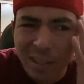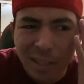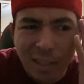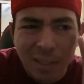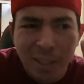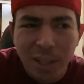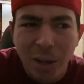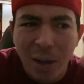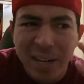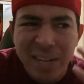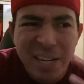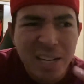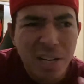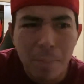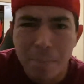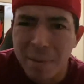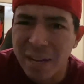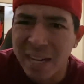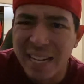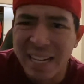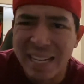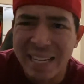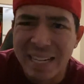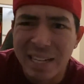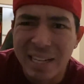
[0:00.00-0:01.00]
Yo, I need a
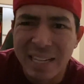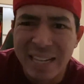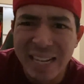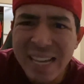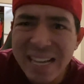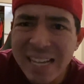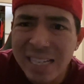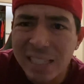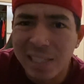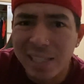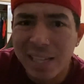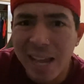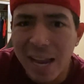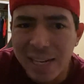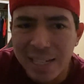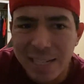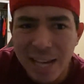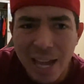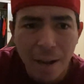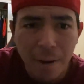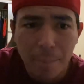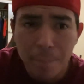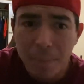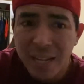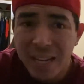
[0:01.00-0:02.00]
Mickey D's skate
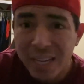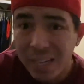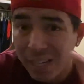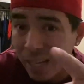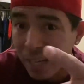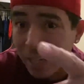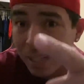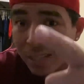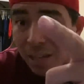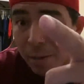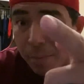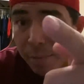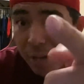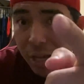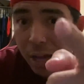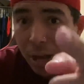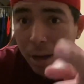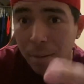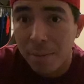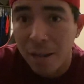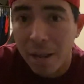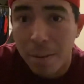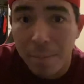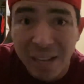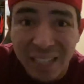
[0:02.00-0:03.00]
deck. Mickey D's, hit me
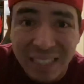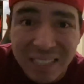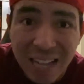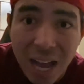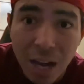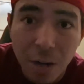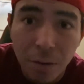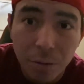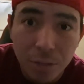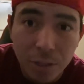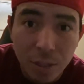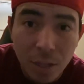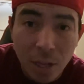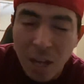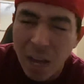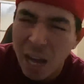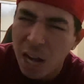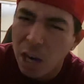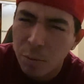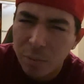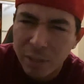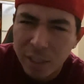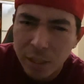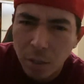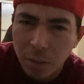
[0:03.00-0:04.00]
up, man. McDonald's. I
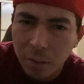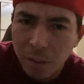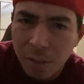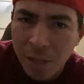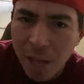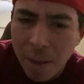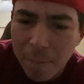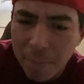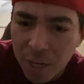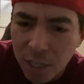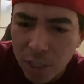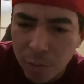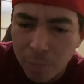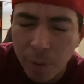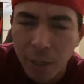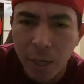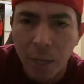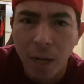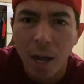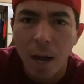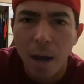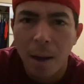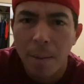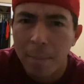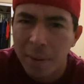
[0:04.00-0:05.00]
don't really go there that much,
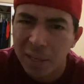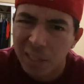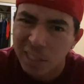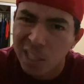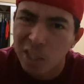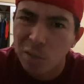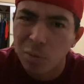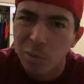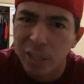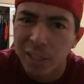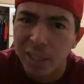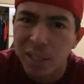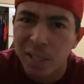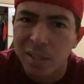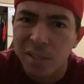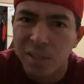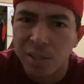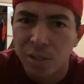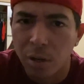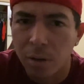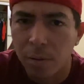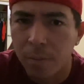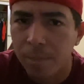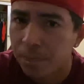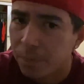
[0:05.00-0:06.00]
but my little one does.
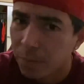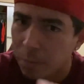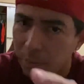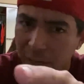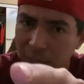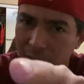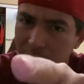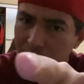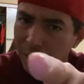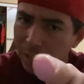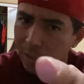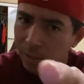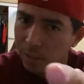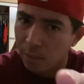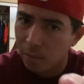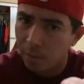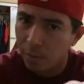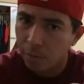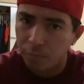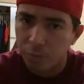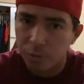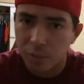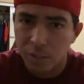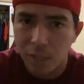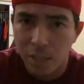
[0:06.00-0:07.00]
So, Mickey D's,
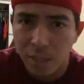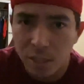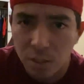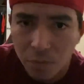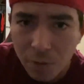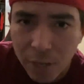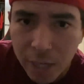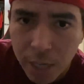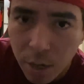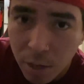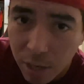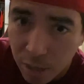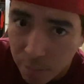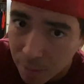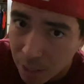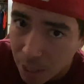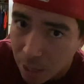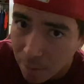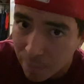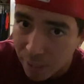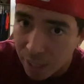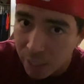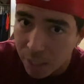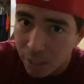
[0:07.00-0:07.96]
if you see this video, hit me up, Mickey